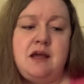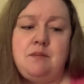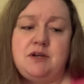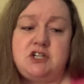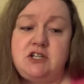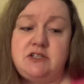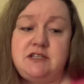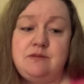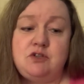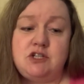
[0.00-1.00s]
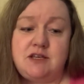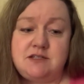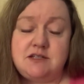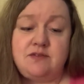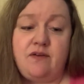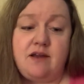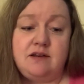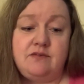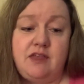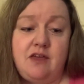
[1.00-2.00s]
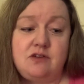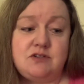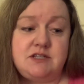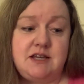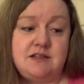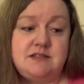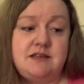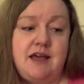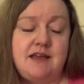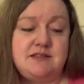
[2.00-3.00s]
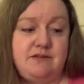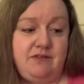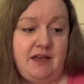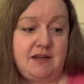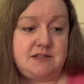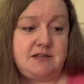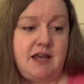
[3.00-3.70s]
but she seemed just as fond of the other six as of it